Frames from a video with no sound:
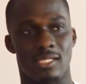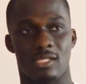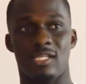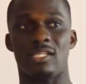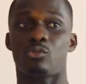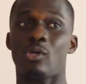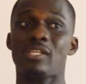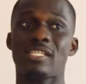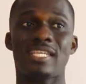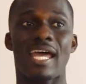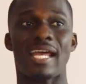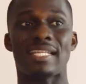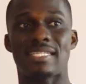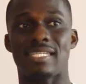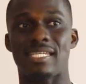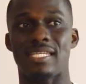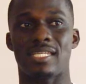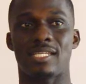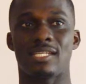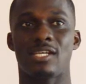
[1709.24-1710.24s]
in
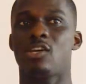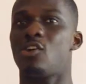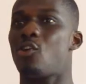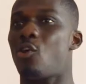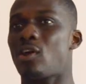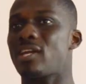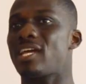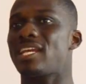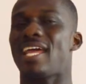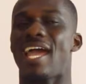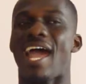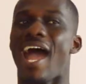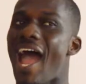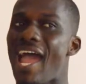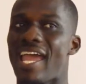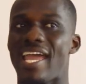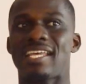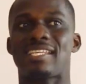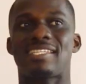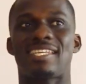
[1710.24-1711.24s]
2019, one of the
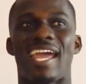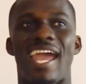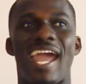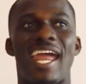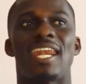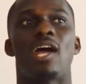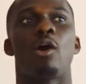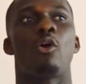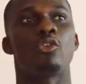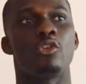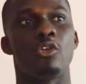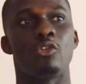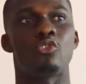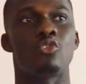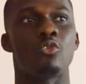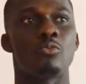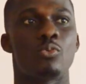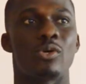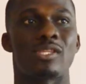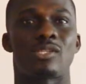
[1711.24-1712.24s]
highest earner on
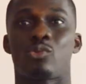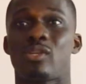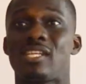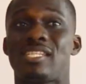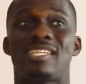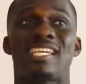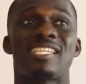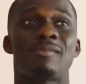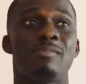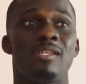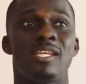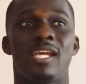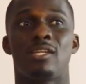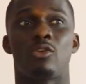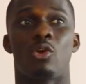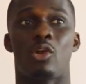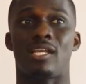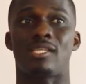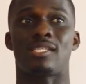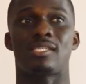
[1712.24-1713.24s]
YouTube with $26 million.
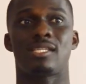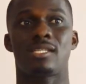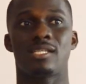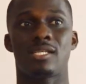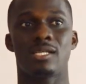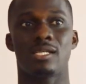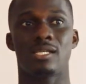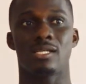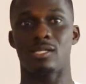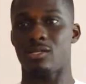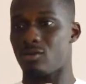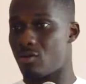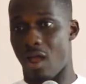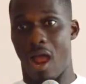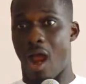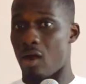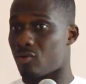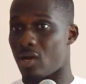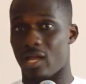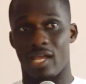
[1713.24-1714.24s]

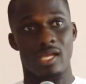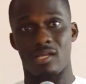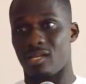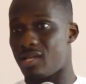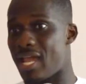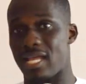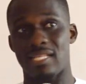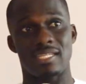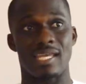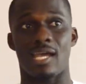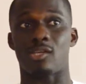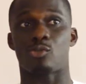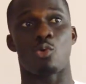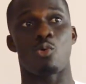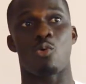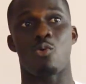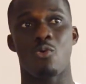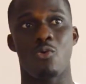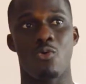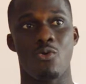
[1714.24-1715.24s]
After 8 years
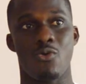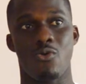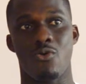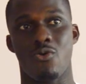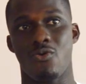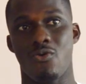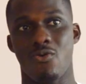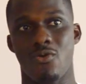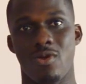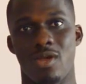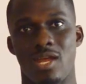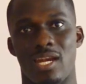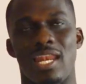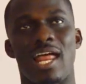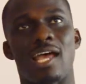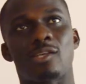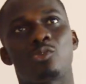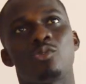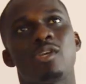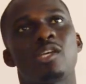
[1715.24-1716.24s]
old,
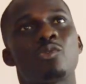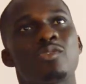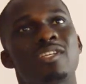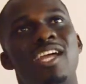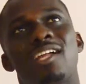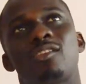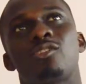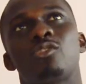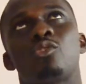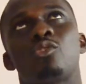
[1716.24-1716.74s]
last 2 years we had